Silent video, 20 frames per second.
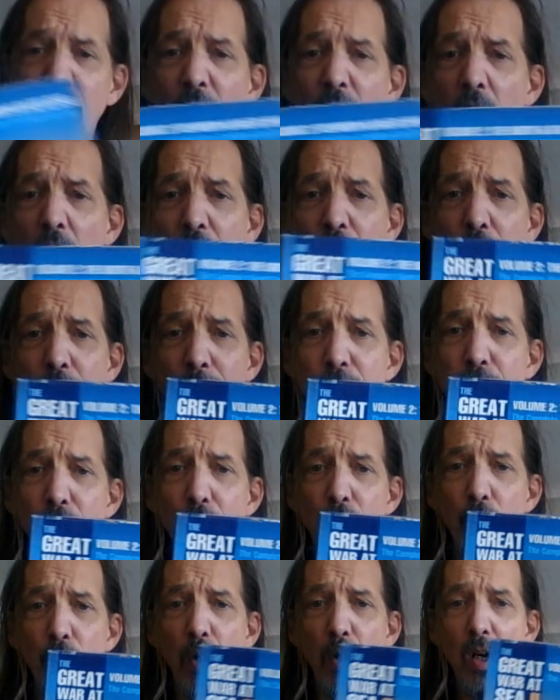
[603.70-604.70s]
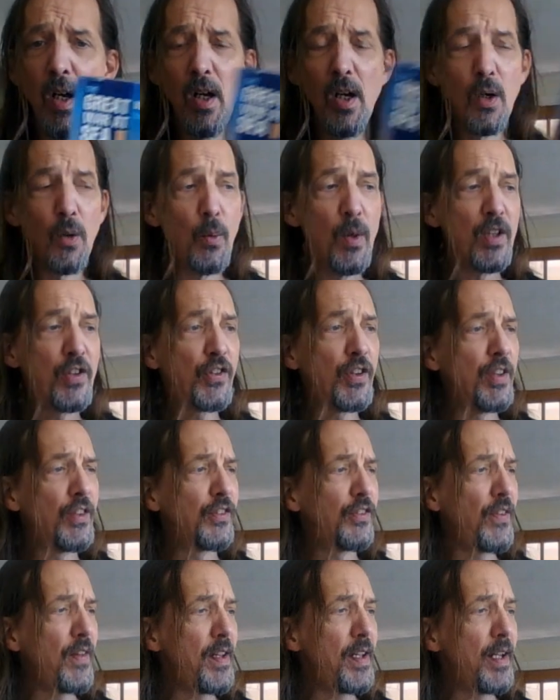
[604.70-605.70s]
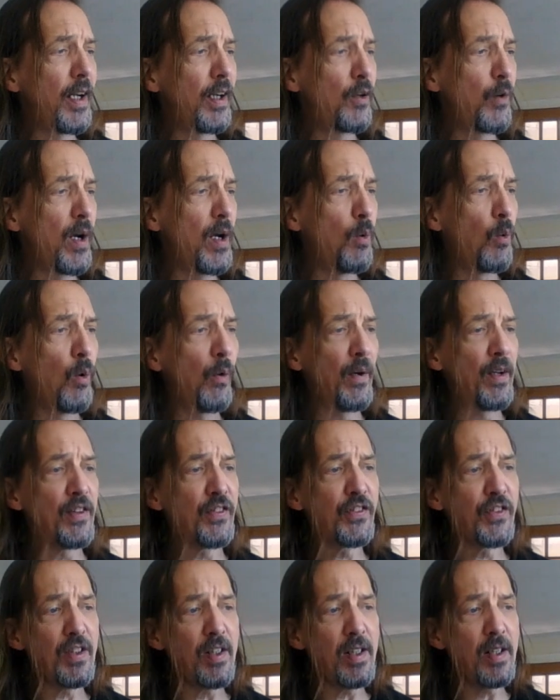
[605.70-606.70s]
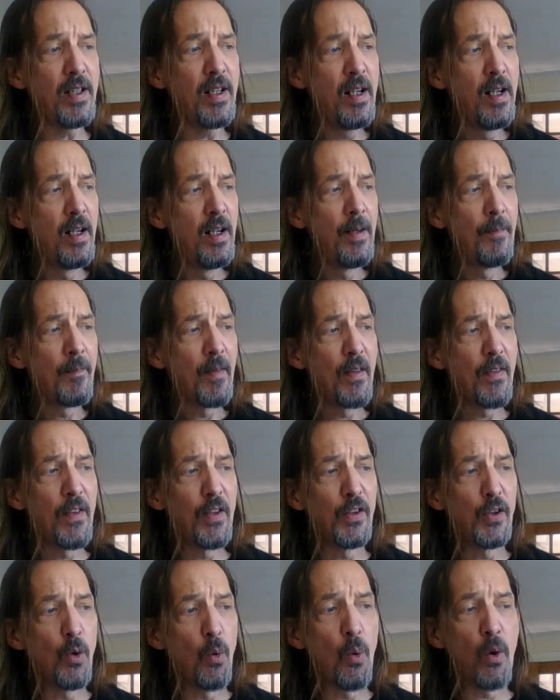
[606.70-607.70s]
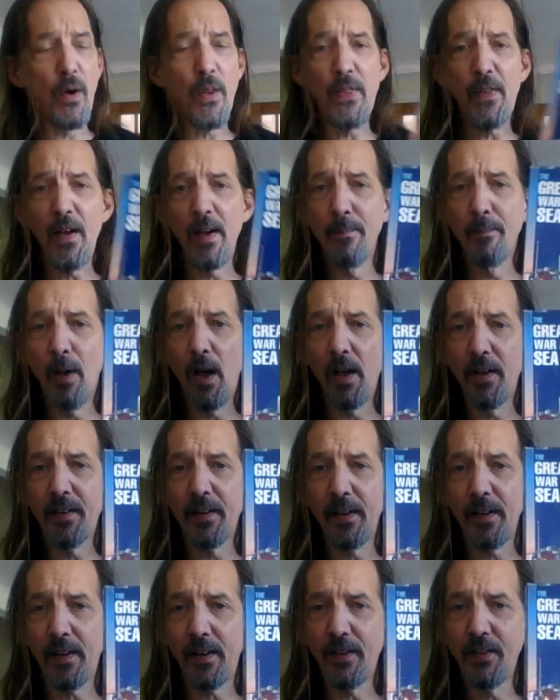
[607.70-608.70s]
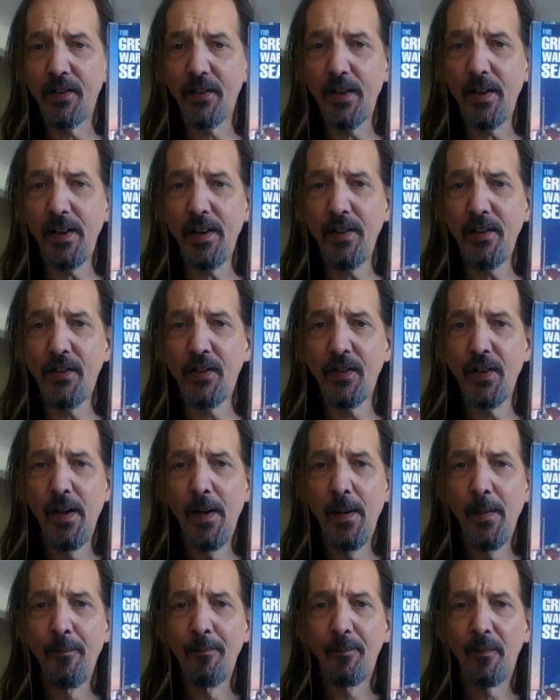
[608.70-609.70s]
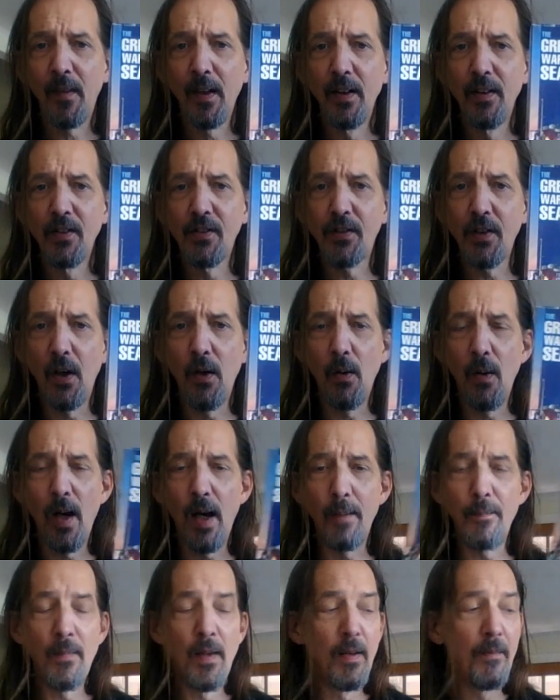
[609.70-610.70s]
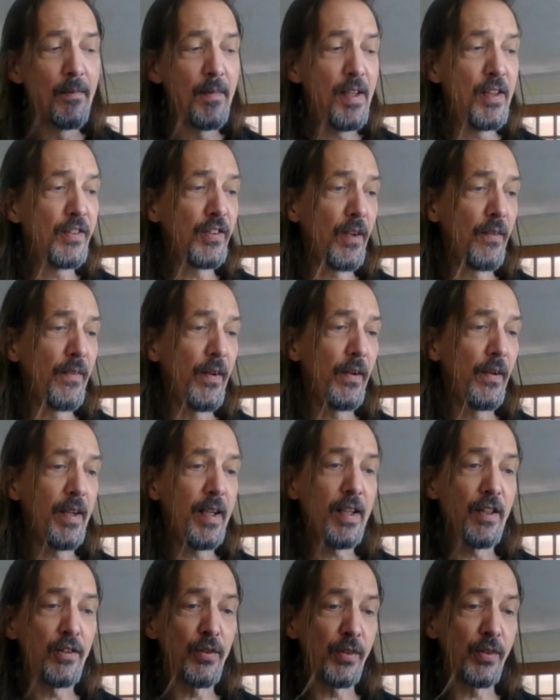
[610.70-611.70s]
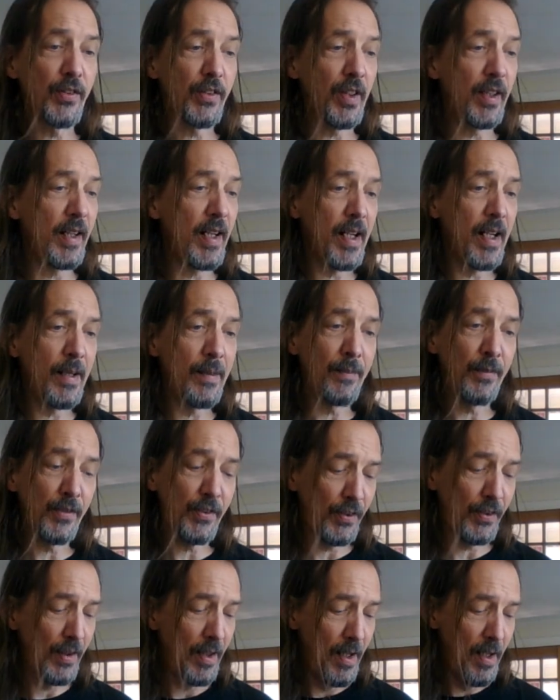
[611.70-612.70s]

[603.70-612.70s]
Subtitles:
volume 2, which is the Great War at Sea, the North and Baltic Seas. So these are very interesting games.